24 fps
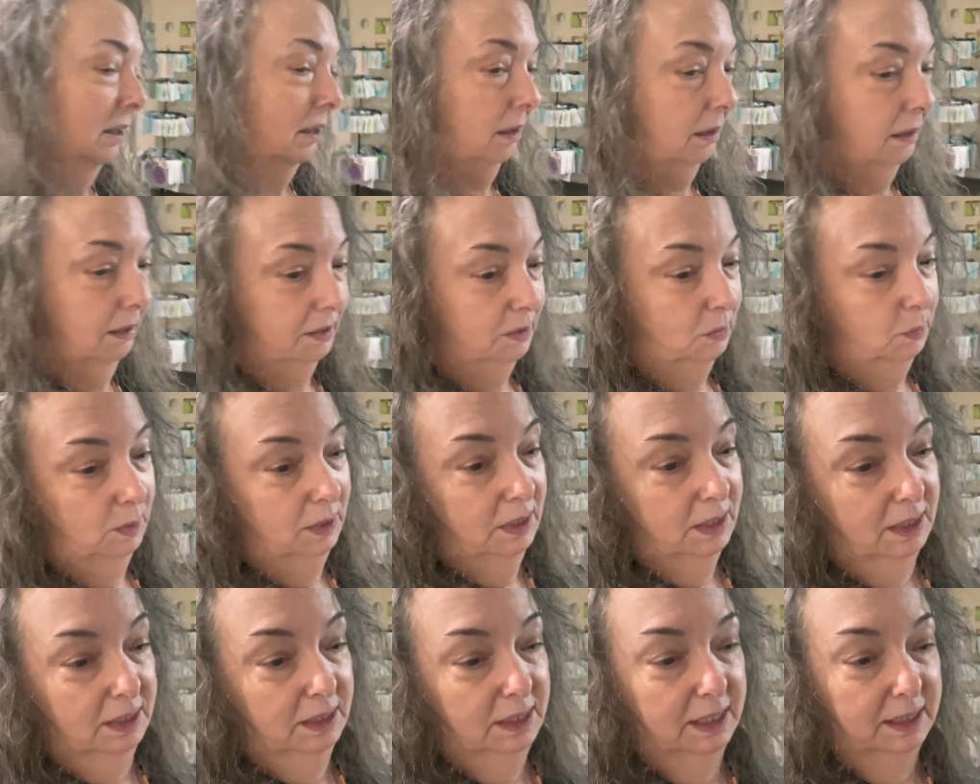this
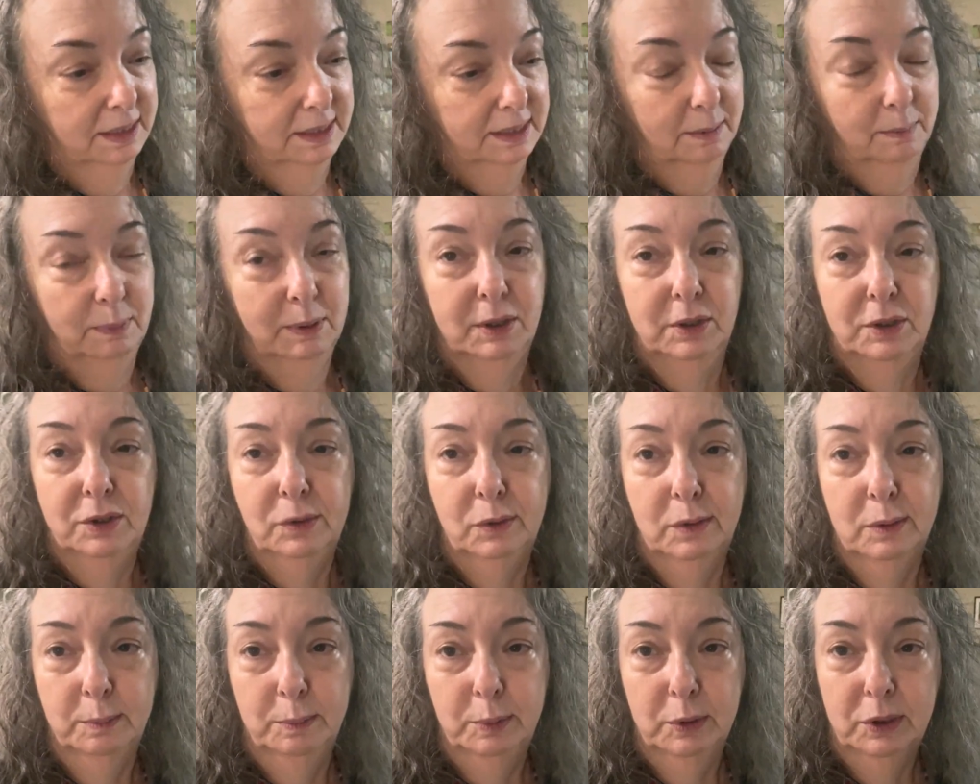week, I guess I better do
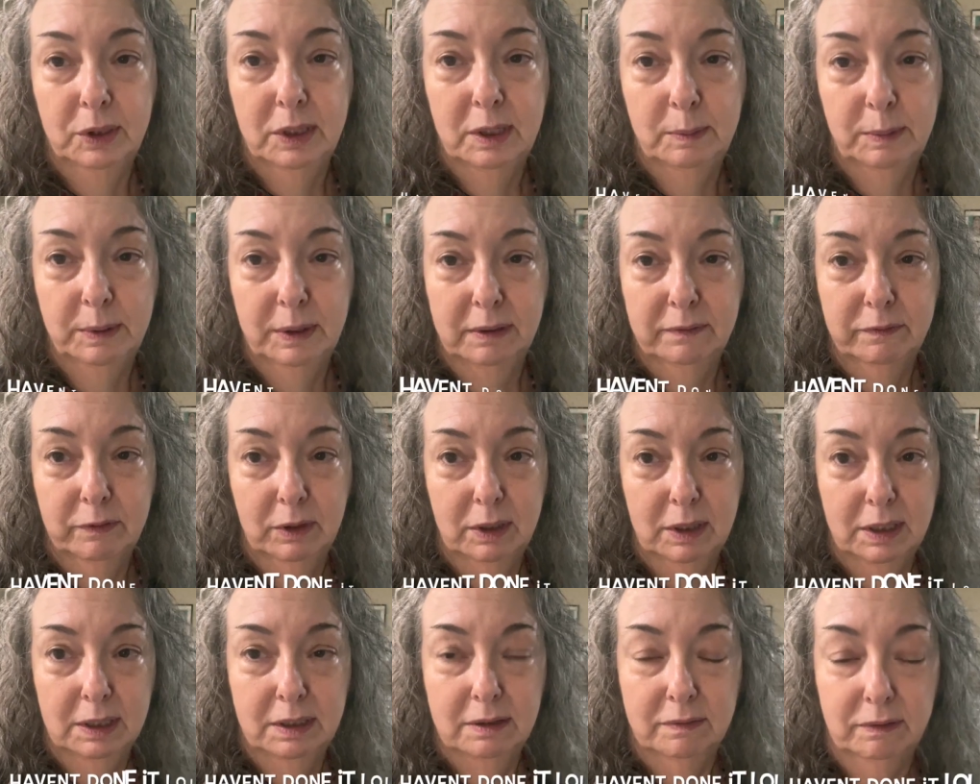the bookkeeping for
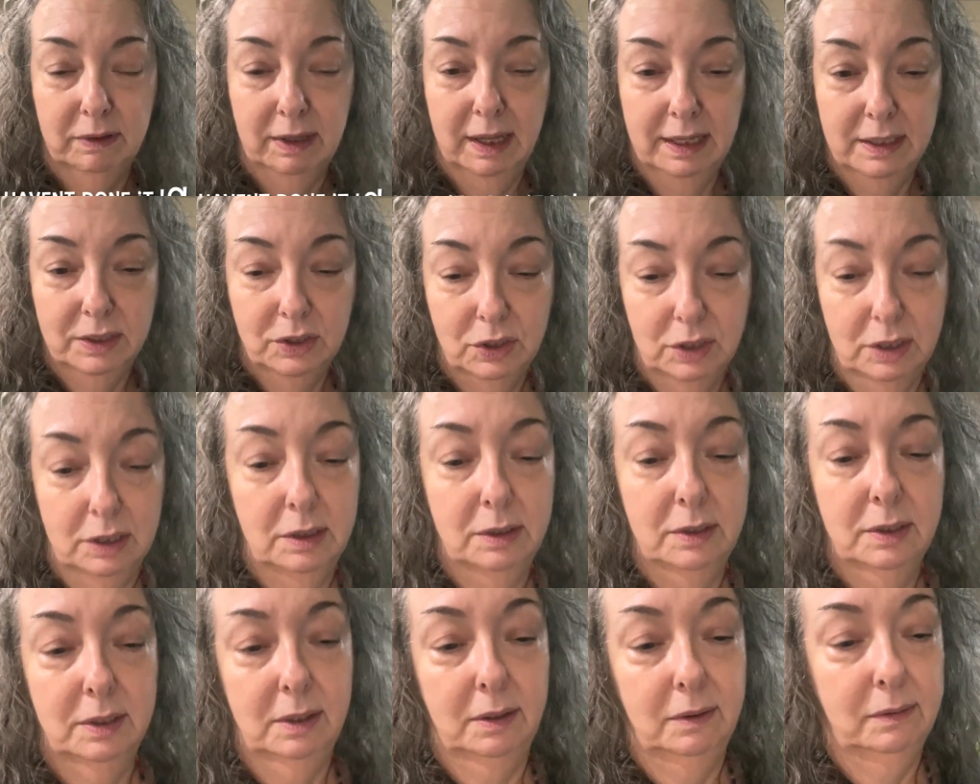the end of last year.
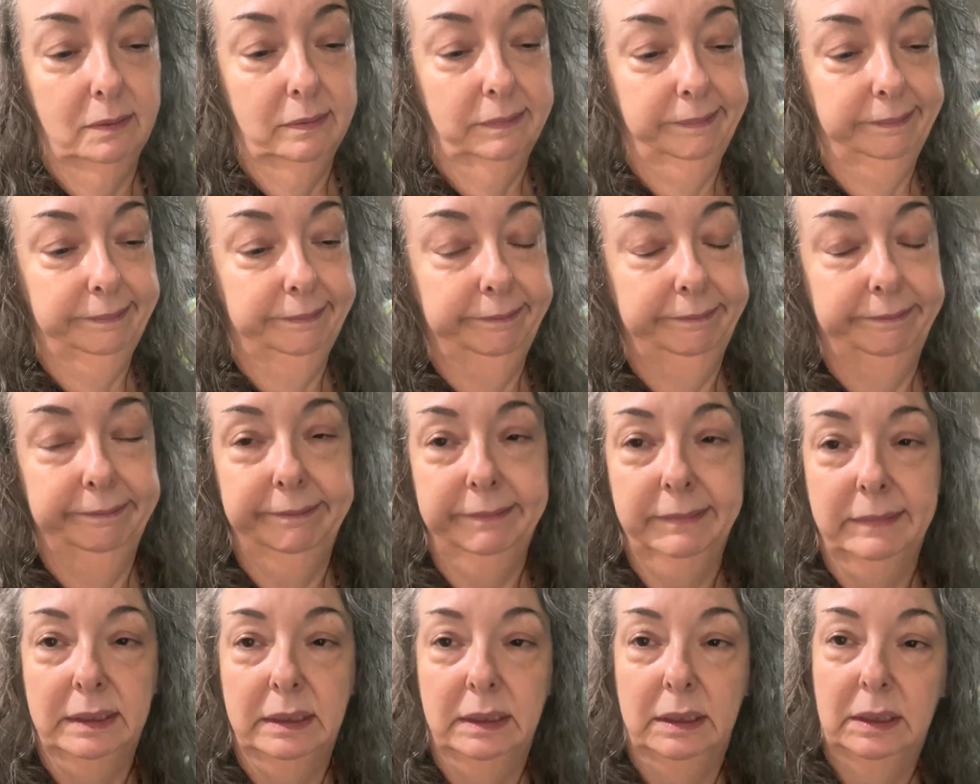So
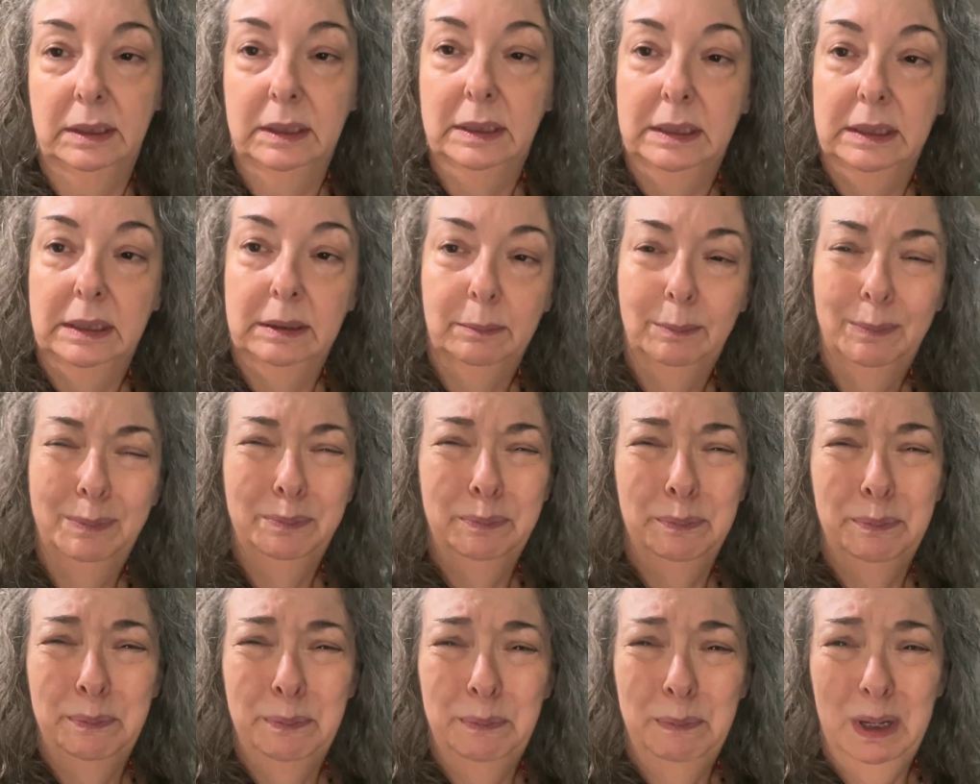
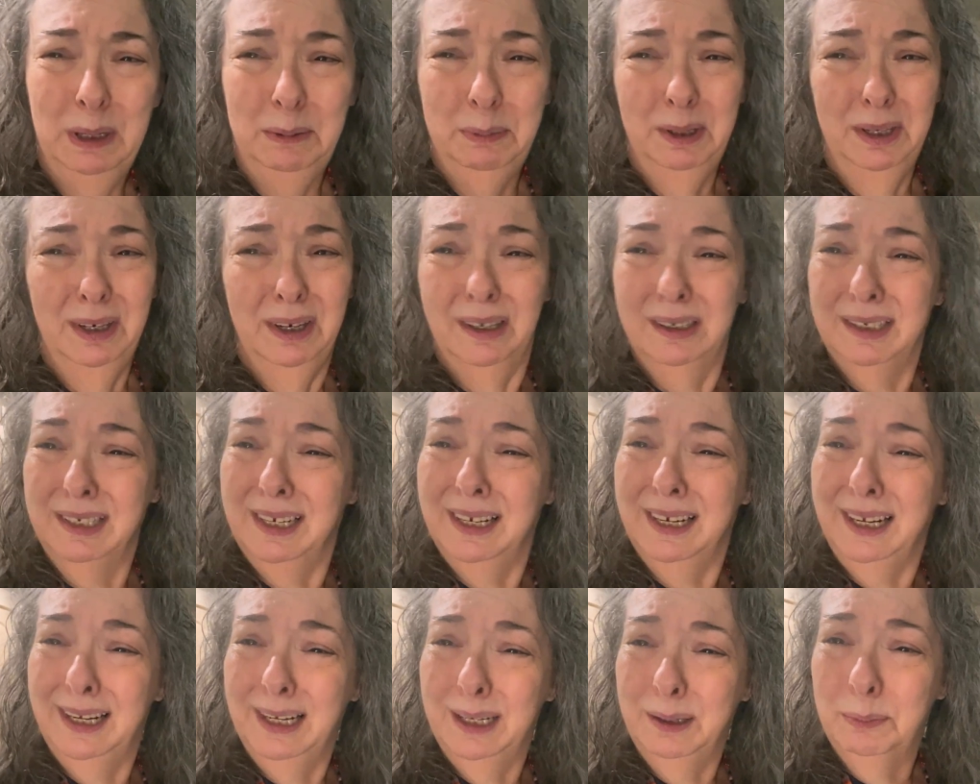maybe not
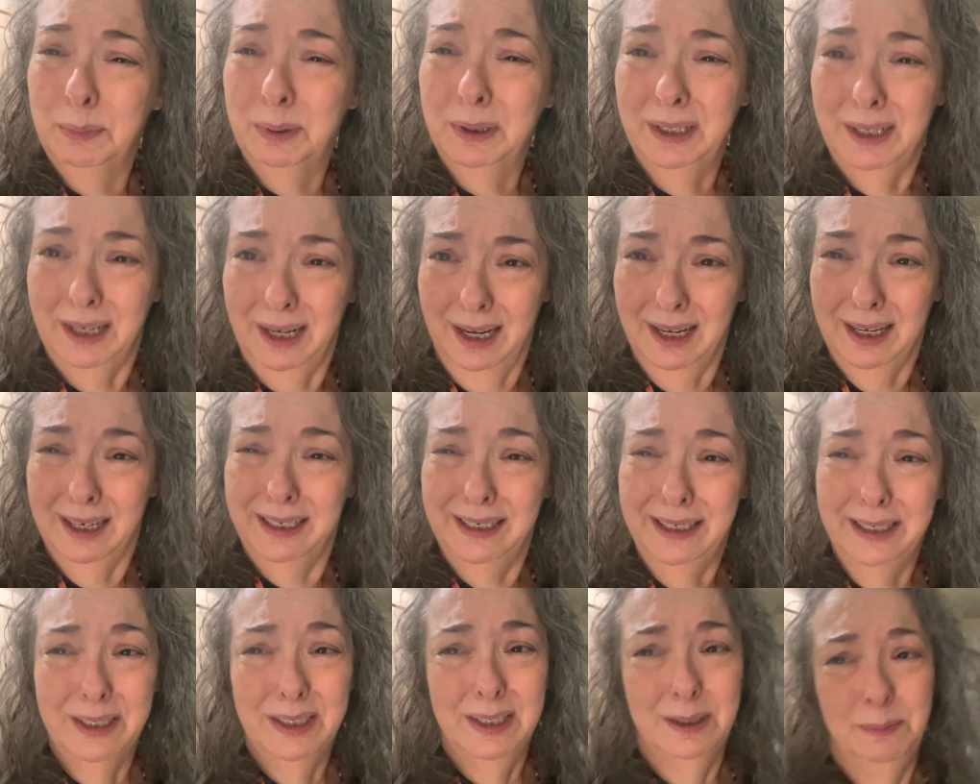today, but yeah, it
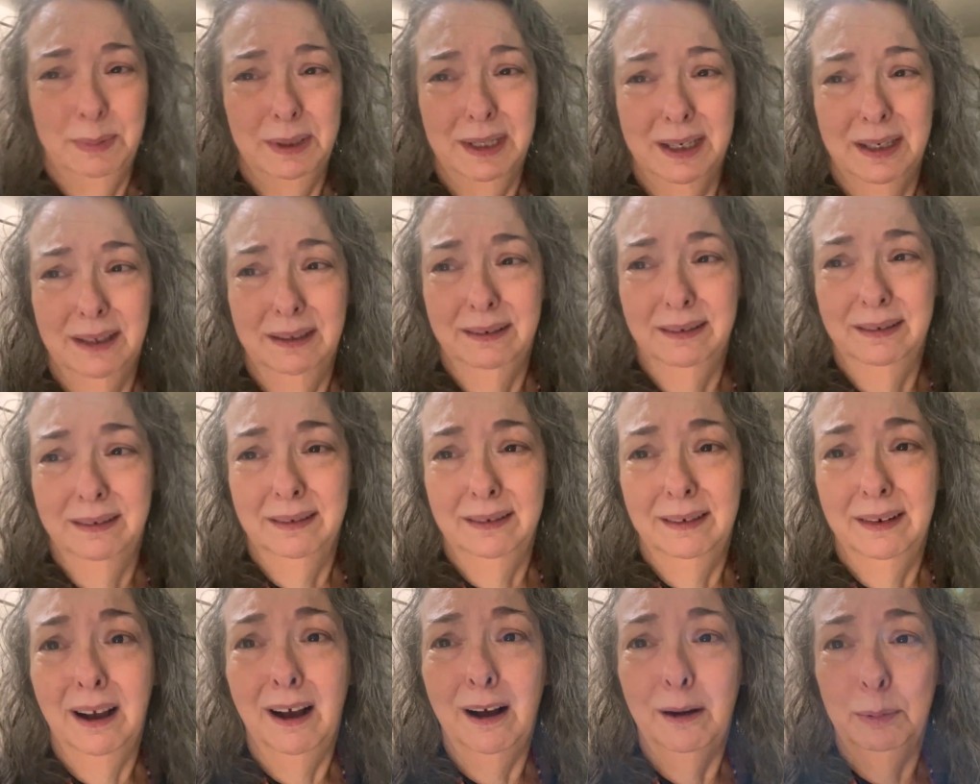needs to be done.
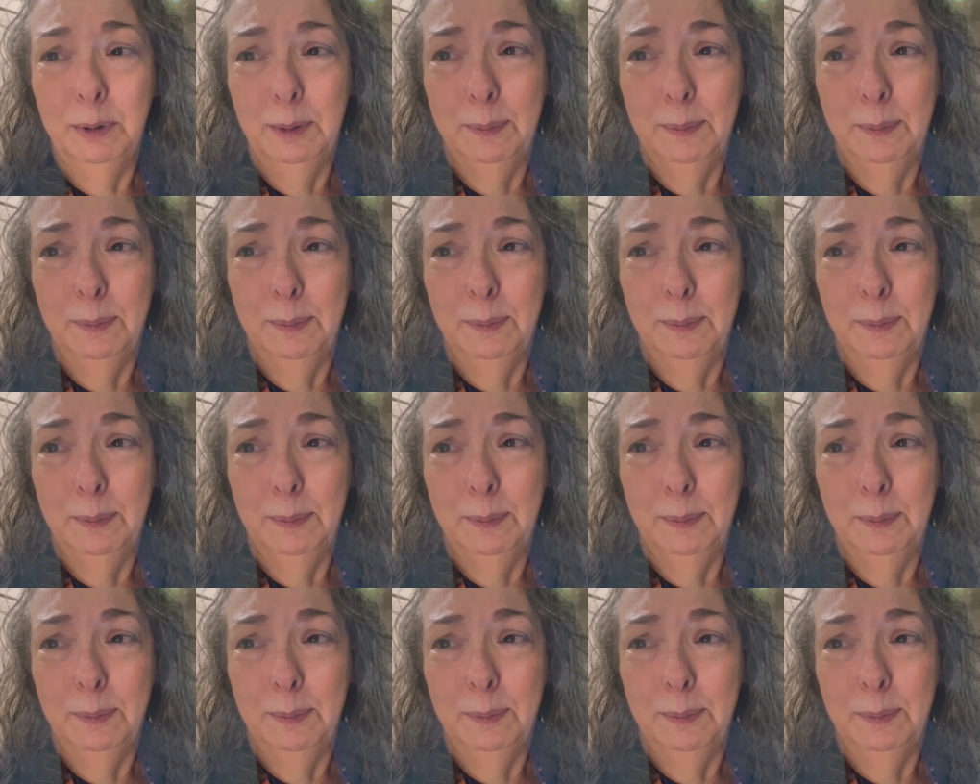I'll be